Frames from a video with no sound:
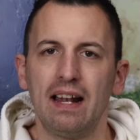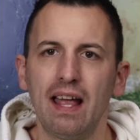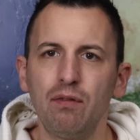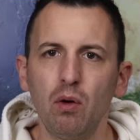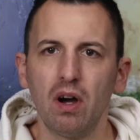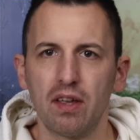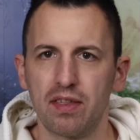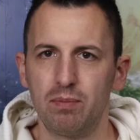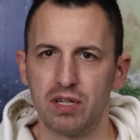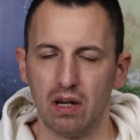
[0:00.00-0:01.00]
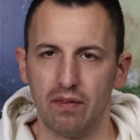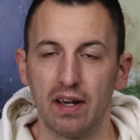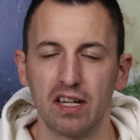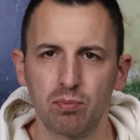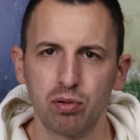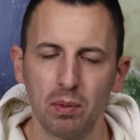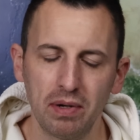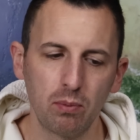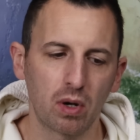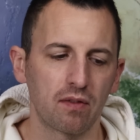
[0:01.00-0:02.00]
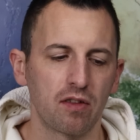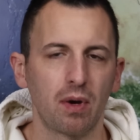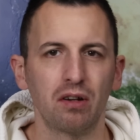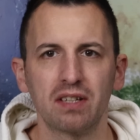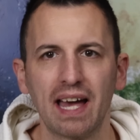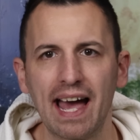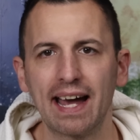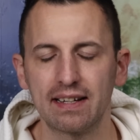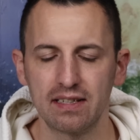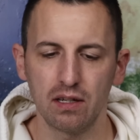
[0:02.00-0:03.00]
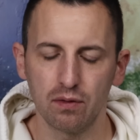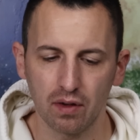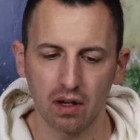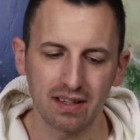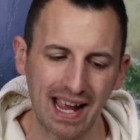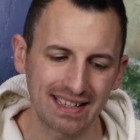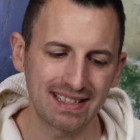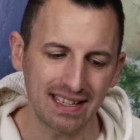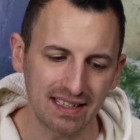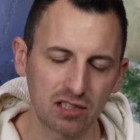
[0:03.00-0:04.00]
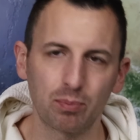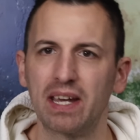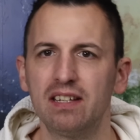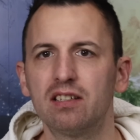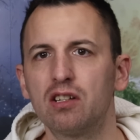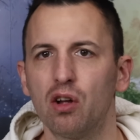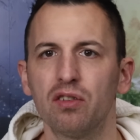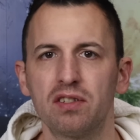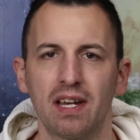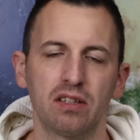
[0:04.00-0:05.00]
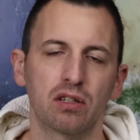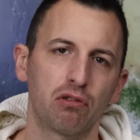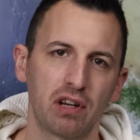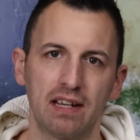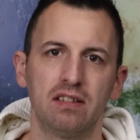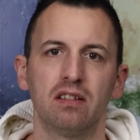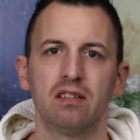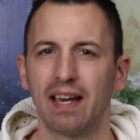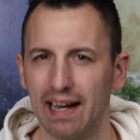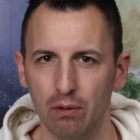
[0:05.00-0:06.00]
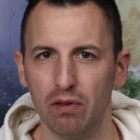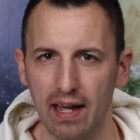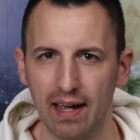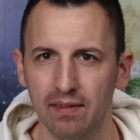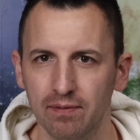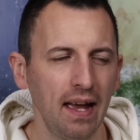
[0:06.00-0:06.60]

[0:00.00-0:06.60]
Level Earth Observer is probably one of the most active anti-space content creators out there.